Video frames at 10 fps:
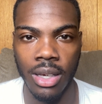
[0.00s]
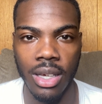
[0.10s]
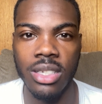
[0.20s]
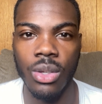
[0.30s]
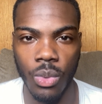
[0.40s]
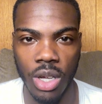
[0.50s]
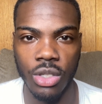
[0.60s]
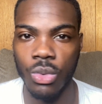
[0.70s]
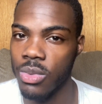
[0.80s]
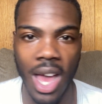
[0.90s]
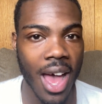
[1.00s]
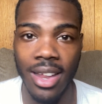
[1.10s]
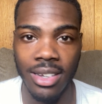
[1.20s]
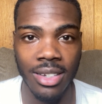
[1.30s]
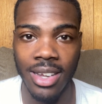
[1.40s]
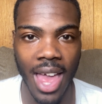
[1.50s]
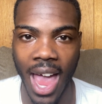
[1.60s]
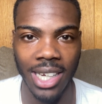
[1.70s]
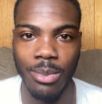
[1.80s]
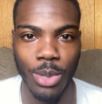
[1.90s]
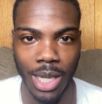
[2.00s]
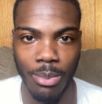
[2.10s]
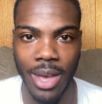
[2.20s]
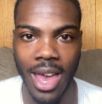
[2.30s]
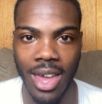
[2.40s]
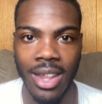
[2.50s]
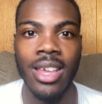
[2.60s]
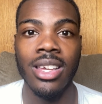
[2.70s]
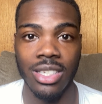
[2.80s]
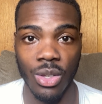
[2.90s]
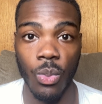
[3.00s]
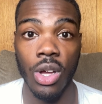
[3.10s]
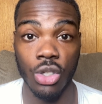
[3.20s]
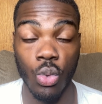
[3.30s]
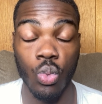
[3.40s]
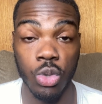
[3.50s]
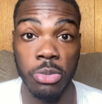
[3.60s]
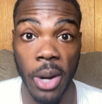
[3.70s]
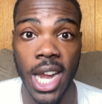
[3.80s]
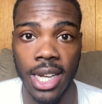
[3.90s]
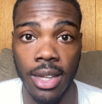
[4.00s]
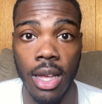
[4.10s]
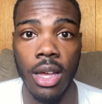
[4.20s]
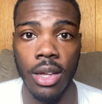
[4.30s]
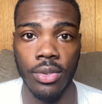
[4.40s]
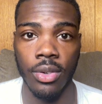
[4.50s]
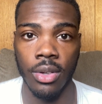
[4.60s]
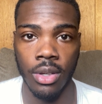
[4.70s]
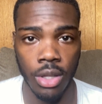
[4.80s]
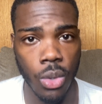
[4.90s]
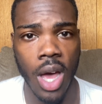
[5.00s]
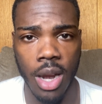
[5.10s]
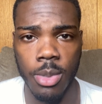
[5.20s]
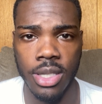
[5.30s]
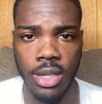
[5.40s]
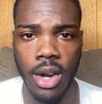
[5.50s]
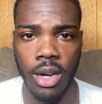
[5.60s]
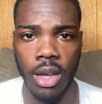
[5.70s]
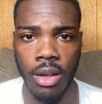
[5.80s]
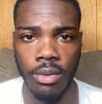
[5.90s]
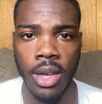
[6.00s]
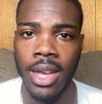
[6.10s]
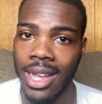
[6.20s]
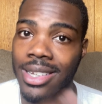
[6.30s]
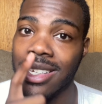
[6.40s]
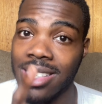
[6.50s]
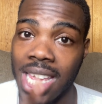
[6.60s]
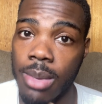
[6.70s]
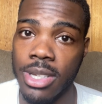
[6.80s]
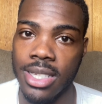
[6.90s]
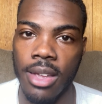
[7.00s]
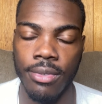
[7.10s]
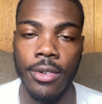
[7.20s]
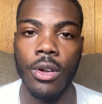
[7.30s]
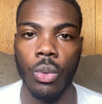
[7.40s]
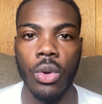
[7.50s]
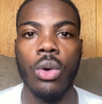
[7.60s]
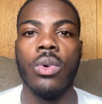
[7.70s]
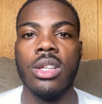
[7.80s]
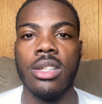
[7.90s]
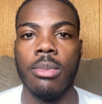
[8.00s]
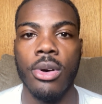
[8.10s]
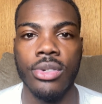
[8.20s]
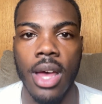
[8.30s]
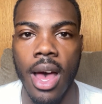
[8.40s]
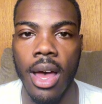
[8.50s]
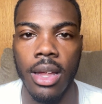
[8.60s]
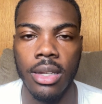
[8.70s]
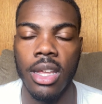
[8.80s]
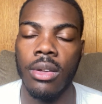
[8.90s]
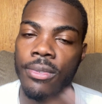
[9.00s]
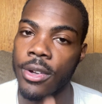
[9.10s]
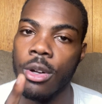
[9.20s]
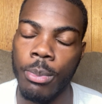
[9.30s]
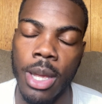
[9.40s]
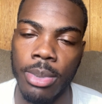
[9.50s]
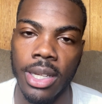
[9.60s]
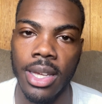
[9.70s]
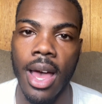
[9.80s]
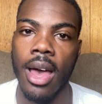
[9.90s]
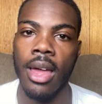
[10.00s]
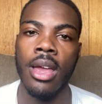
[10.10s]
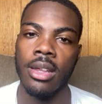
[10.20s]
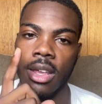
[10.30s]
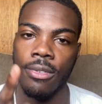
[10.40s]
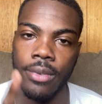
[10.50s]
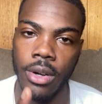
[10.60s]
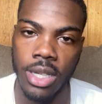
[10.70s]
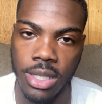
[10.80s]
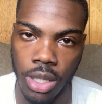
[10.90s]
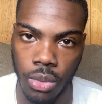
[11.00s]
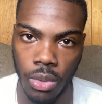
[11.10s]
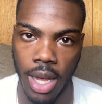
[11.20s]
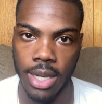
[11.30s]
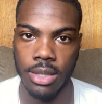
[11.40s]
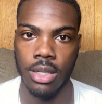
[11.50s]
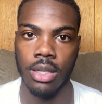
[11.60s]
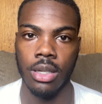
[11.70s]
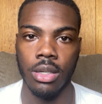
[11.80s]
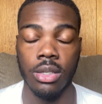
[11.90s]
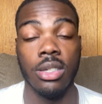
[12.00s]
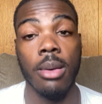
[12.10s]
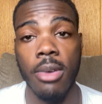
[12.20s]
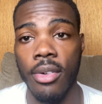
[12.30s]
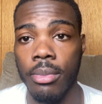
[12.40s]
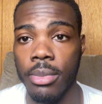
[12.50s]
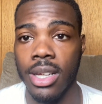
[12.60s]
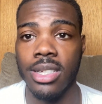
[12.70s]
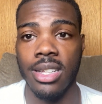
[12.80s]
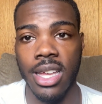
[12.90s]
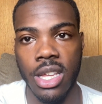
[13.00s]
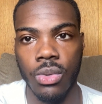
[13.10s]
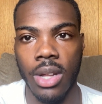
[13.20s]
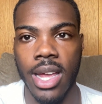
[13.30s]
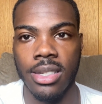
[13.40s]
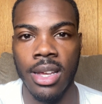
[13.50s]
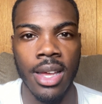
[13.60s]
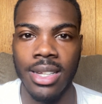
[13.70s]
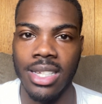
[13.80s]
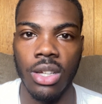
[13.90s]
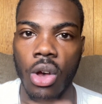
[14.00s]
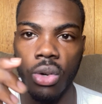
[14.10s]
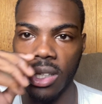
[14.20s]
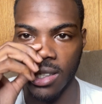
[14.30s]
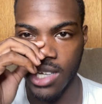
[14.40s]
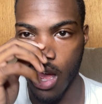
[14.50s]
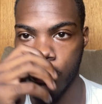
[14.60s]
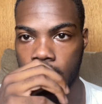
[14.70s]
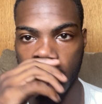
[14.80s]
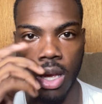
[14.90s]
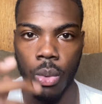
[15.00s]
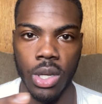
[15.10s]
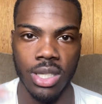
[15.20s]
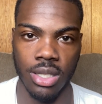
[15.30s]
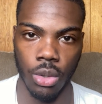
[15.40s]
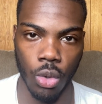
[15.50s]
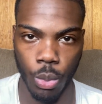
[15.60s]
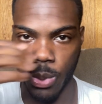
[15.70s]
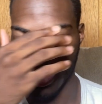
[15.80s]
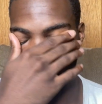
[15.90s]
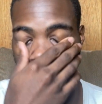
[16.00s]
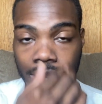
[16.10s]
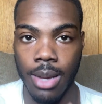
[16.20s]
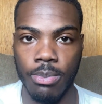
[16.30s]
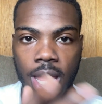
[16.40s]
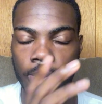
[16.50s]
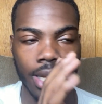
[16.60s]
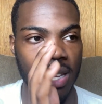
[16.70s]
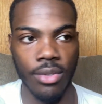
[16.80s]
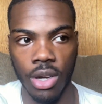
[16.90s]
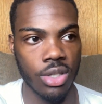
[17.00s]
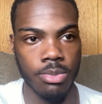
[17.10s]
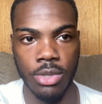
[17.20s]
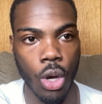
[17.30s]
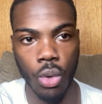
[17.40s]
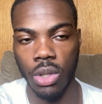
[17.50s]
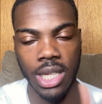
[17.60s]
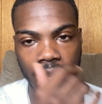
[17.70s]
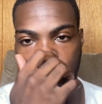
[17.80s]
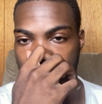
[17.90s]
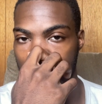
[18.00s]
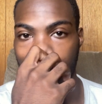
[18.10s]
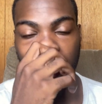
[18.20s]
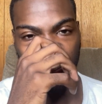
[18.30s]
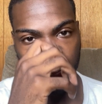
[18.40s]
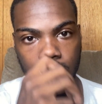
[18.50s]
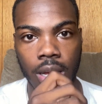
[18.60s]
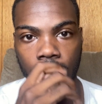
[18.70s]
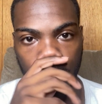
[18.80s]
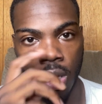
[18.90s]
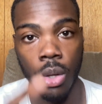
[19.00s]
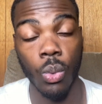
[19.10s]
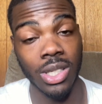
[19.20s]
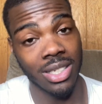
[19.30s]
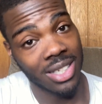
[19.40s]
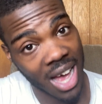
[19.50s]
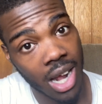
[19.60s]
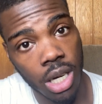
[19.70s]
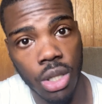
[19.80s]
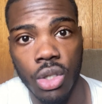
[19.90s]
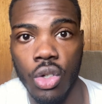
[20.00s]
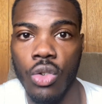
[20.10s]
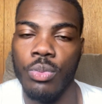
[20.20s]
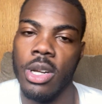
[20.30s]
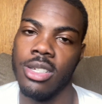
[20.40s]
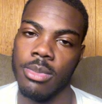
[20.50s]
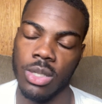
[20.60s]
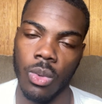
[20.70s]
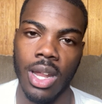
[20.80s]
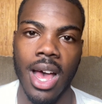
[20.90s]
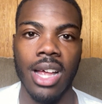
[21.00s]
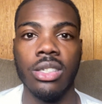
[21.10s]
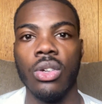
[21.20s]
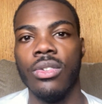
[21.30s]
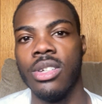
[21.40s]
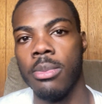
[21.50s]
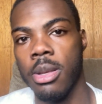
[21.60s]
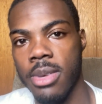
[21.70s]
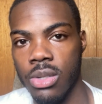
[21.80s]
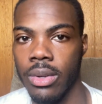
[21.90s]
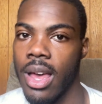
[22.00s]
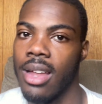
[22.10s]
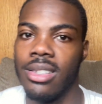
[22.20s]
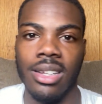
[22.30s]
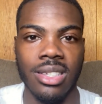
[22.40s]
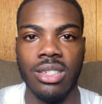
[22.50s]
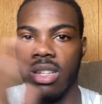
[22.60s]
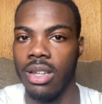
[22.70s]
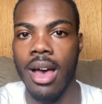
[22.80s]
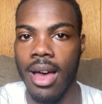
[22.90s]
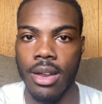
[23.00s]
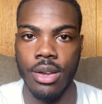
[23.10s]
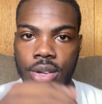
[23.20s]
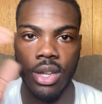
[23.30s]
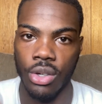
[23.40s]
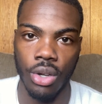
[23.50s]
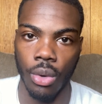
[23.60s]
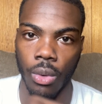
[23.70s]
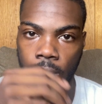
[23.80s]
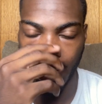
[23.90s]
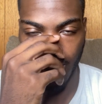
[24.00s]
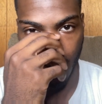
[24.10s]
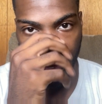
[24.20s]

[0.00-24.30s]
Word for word: It's the ones who not acting big and bad. It's the ones who spreading love you got to be scared of. And these demons, they fear the real ones of the Most High. They fear the people of Yah. They fear these Israelites. Some of them, because the Israelites, that's a whole nother topic, which is a group and shit. They, they believe in some totally other stuff which is kind of the truth, but it's mixed with lies. So if something mixed with lies, then it's the lie in, in general, right?